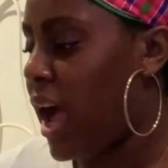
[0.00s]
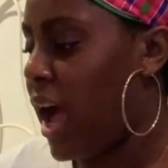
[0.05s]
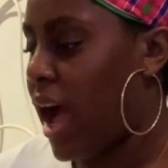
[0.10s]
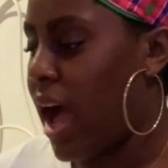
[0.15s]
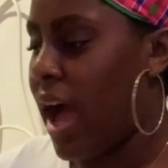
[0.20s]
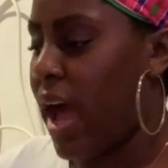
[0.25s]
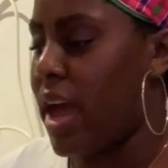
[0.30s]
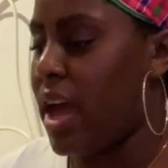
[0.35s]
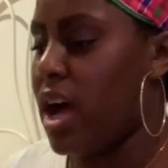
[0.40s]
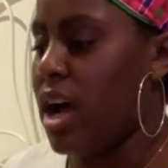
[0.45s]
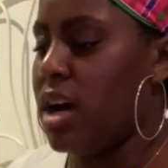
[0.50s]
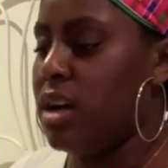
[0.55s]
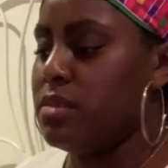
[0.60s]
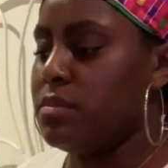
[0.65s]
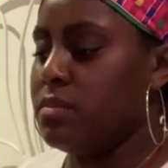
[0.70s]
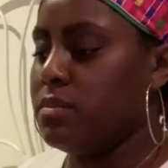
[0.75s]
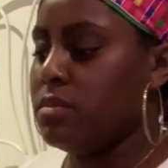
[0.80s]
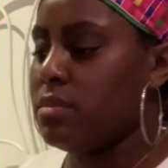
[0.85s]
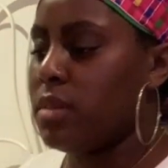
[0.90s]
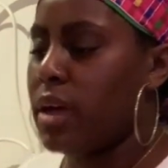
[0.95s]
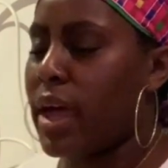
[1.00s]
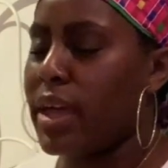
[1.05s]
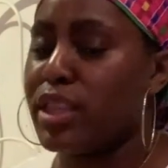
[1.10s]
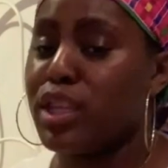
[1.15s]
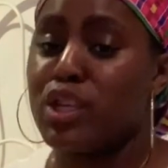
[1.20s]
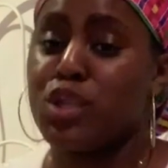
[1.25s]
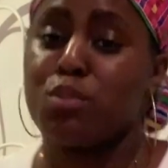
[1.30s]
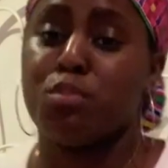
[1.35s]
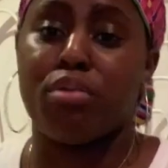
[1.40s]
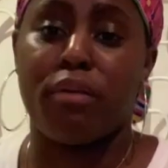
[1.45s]
I had
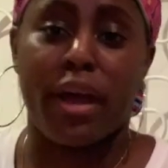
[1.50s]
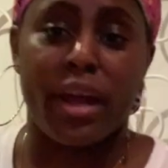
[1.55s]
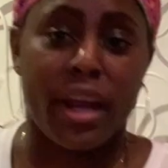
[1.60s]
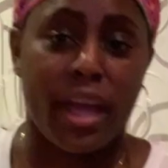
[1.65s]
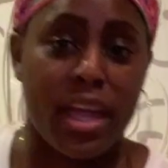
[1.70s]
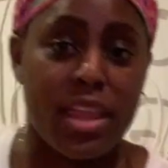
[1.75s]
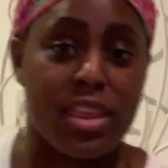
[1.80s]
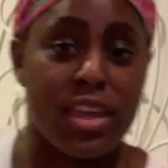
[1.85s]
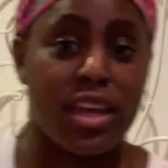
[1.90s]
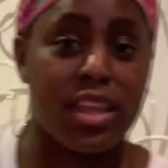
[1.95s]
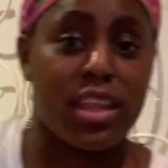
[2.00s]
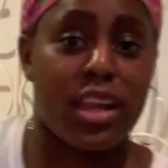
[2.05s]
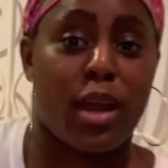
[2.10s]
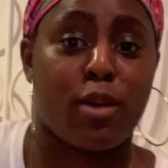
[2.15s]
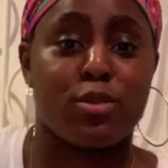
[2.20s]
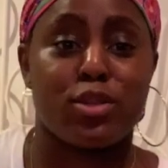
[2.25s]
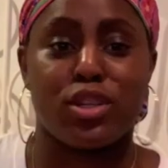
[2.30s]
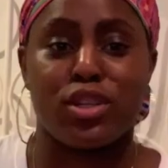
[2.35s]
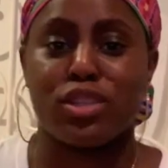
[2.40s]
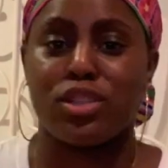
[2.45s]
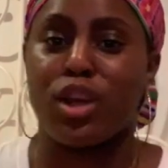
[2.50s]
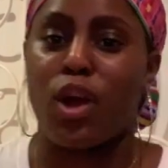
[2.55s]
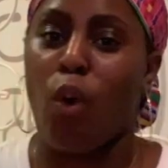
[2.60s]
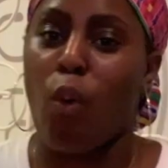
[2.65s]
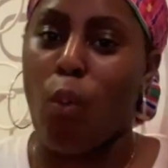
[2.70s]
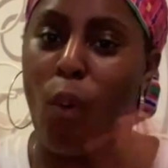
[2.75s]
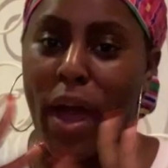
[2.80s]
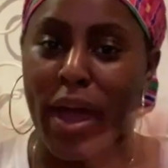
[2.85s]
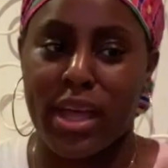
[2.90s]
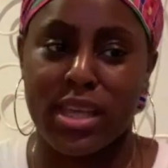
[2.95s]
this bright idea that I was going to start
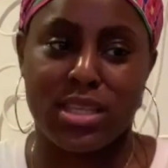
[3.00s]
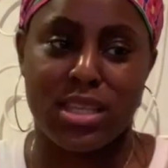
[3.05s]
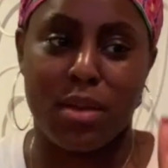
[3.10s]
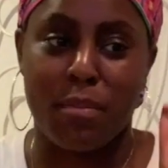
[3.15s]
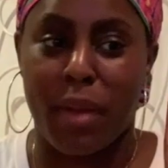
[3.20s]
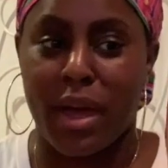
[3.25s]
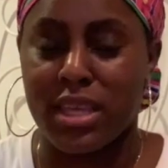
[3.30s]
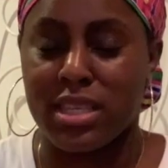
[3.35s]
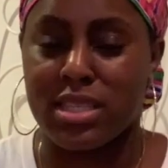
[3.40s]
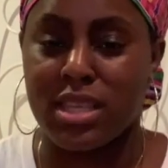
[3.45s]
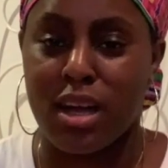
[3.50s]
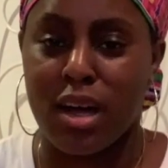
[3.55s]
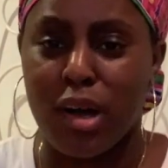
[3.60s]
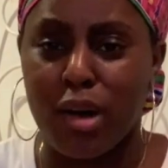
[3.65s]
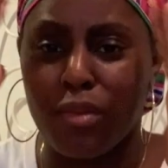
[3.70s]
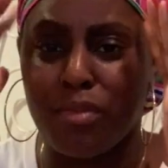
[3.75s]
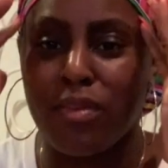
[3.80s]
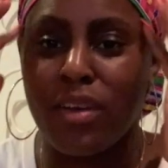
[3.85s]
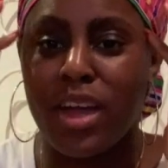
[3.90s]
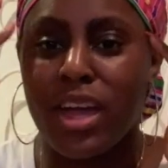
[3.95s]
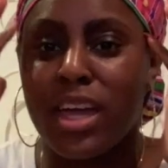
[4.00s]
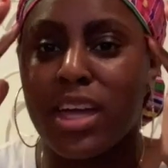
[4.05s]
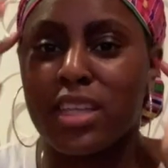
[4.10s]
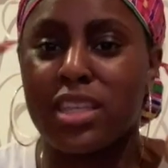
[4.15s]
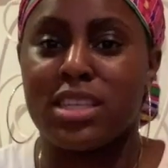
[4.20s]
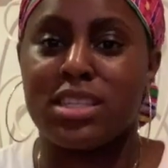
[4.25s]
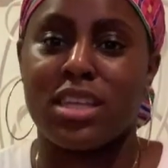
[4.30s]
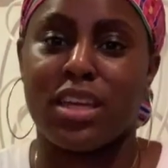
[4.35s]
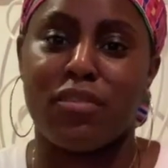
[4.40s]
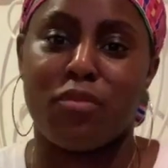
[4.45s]
waxing myself
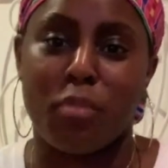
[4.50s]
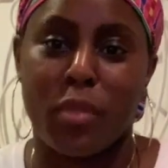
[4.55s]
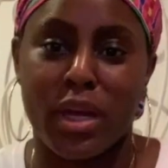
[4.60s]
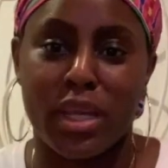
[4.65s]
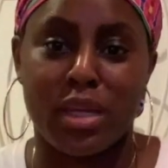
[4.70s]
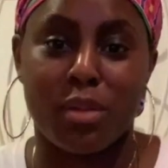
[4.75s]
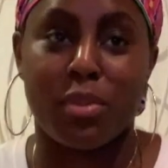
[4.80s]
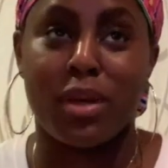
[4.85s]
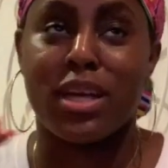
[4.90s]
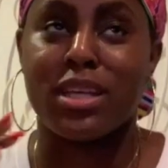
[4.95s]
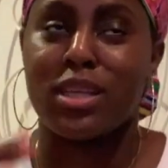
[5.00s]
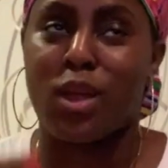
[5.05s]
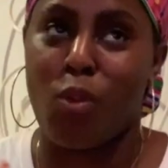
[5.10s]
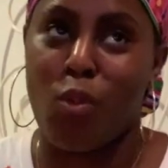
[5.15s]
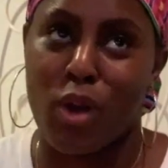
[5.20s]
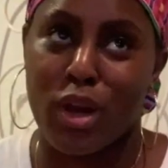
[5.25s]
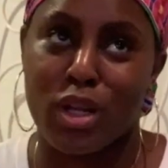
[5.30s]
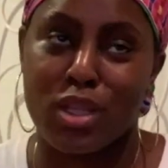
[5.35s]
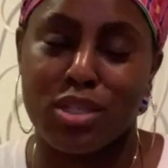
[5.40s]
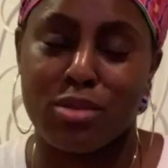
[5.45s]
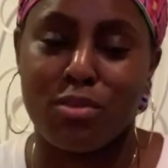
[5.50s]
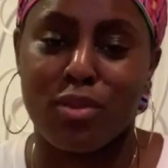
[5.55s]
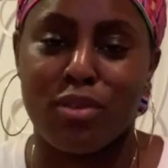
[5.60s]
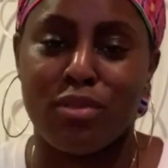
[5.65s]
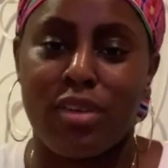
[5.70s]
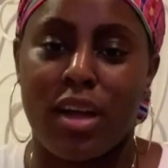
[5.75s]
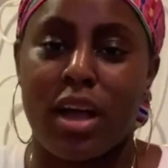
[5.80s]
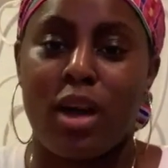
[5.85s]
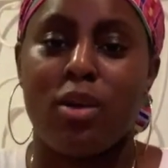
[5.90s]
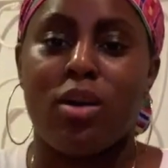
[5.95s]
to save money because I wanted to
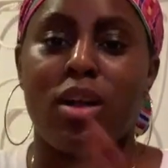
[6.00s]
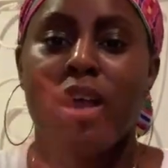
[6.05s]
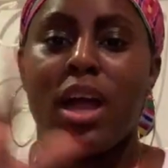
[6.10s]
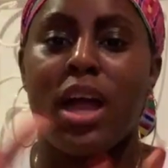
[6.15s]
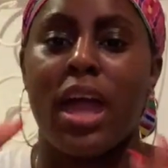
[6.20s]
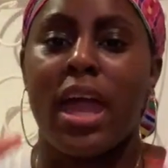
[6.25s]
move out.